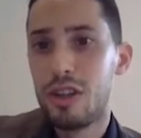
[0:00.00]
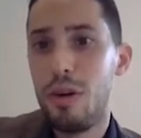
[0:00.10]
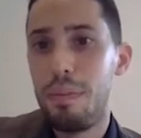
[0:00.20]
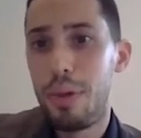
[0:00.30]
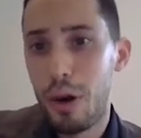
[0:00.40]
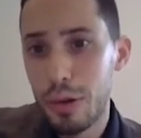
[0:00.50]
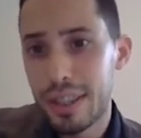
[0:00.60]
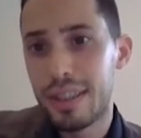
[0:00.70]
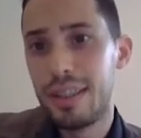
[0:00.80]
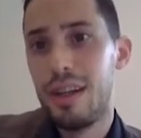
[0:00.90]

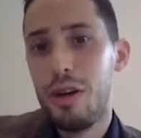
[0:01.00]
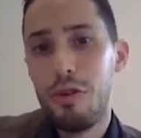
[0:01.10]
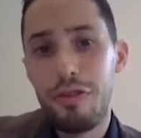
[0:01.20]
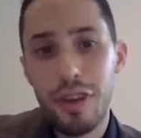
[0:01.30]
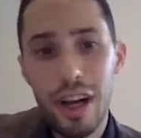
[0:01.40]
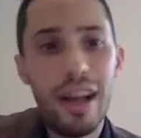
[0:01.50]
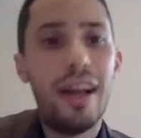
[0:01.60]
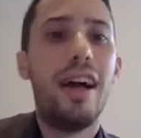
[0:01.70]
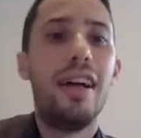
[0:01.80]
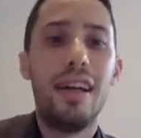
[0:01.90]
composed with a
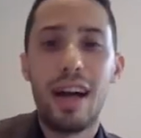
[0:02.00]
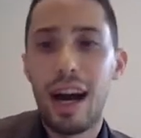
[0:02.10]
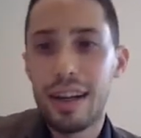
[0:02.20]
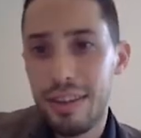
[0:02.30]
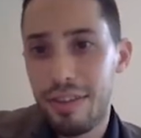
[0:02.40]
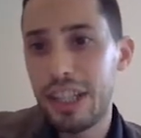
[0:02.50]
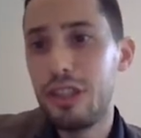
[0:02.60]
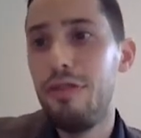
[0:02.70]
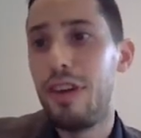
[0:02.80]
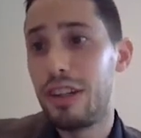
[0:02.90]

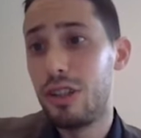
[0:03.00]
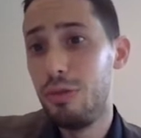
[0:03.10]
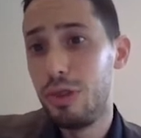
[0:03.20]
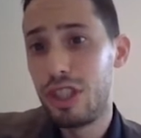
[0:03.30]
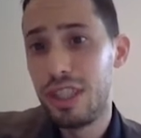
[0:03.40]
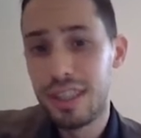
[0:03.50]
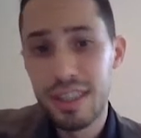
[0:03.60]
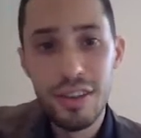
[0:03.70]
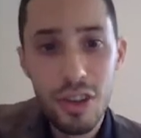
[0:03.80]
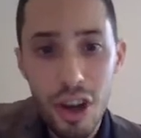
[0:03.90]
activation function, which is
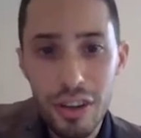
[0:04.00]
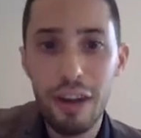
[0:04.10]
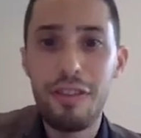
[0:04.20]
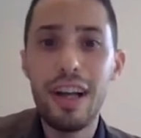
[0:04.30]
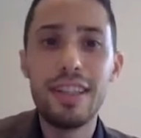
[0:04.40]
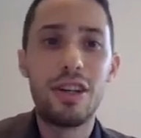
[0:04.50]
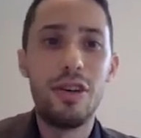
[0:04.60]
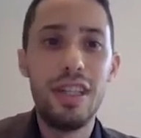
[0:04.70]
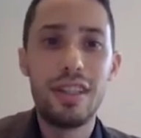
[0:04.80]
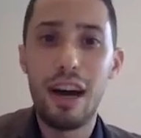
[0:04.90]
non-affine. So
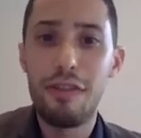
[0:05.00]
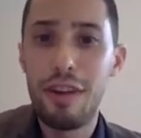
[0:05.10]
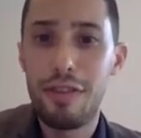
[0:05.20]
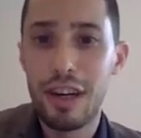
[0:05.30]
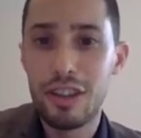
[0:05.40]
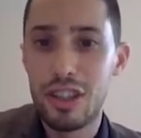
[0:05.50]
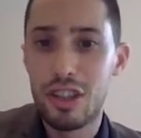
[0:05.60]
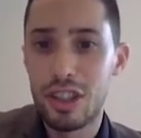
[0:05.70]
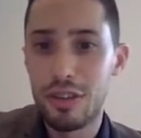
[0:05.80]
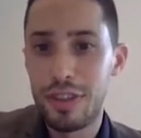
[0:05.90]
here the affine function is
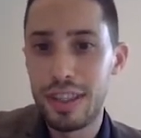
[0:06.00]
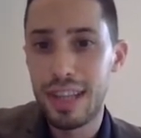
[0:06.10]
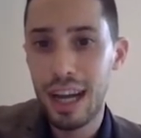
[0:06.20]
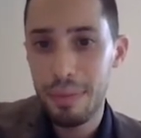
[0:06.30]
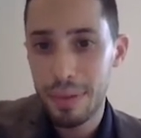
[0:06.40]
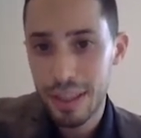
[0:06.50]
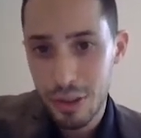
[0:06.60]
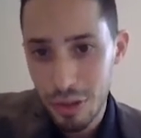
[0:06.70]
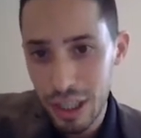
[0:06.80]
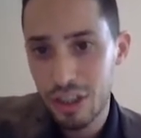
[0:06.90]
just of this type.
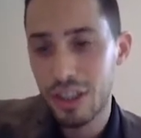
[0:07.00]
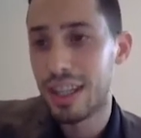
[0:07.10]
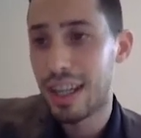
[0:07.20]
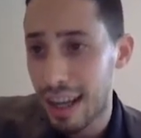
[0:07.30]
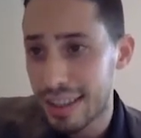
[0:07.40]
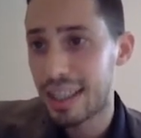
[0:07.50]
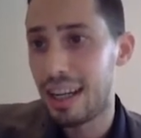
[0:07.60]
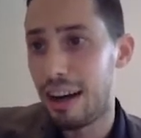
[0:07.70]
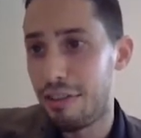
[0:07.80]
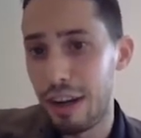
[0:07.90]
It's really just a
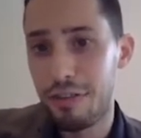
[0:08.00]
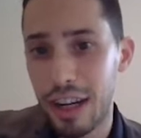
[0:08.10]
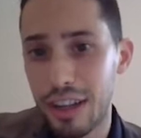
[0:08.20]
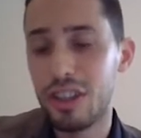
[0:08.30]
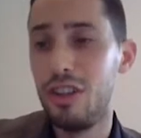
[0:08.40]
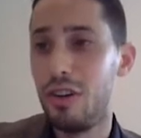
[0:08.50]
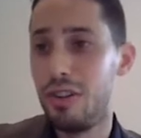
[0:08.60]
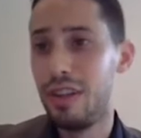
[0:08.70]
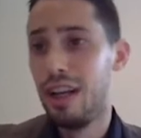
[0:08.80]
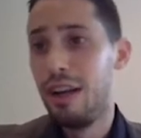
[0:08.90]
classical affine function
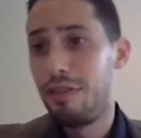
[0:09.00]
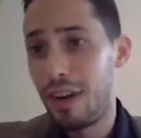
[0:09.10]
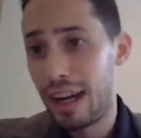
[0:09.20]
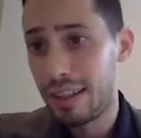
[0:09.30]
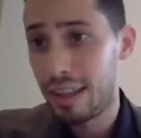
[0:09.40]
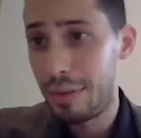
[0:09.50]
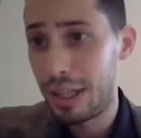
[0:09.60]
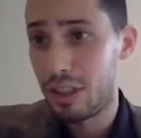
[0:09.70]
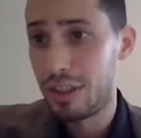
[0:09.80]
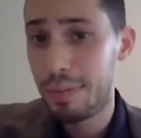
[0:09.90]
on finite
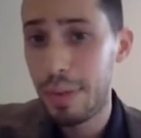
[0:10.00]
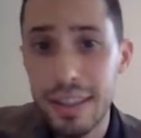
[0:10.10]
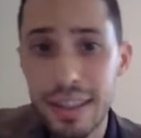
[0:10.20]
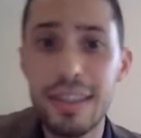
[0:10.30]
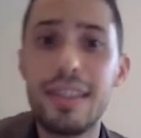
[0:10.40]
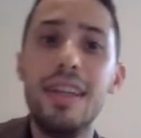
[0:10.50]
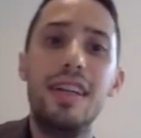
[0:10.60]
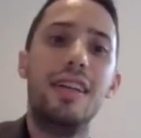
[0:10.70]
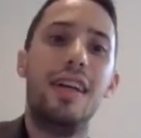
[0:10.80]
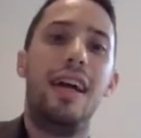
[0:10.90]
dimensional spaces.
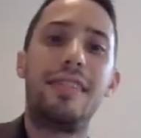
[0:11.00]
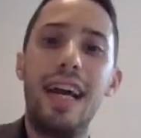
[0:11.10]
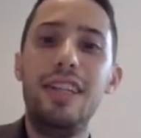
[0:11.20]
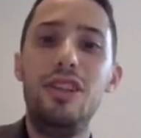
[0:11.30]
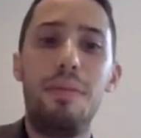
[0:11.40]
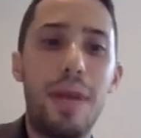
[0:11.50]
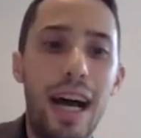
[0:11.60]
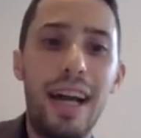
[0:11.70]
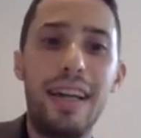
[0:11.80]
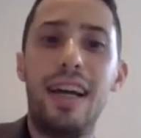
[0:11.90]
And then you
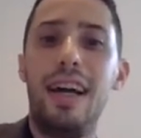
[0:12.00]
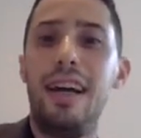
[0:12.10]
apply,